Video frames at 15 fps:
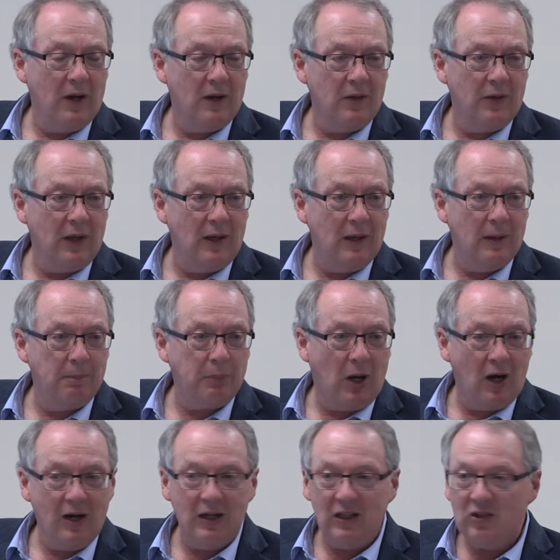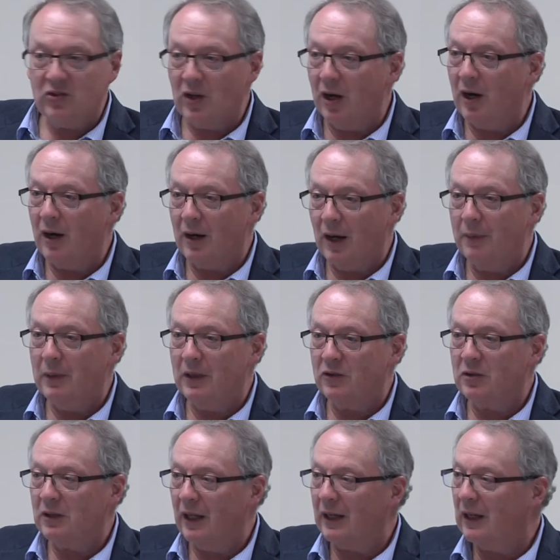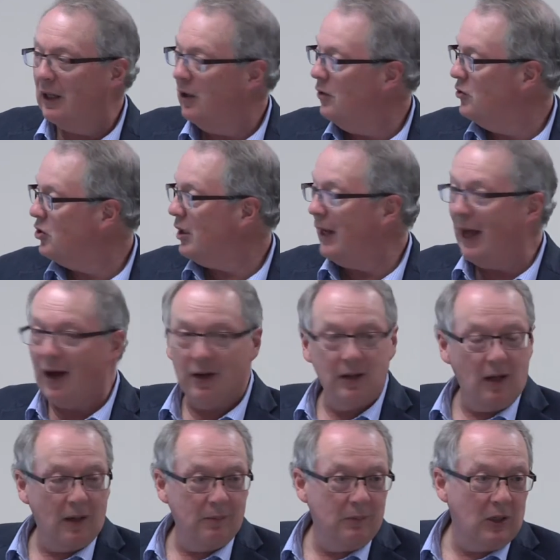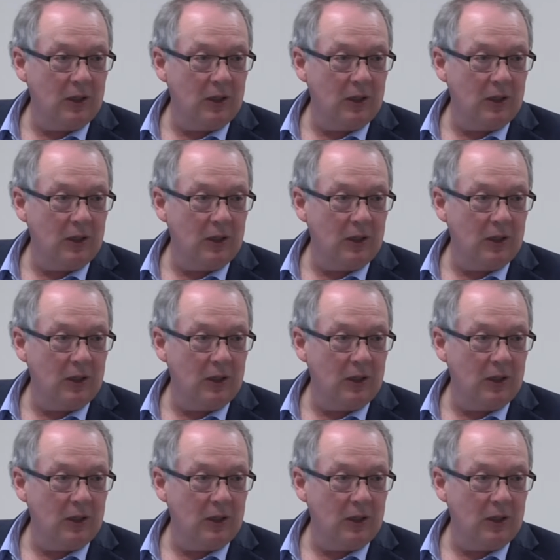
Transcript: the parties are. I mean, it's like a huge cloud.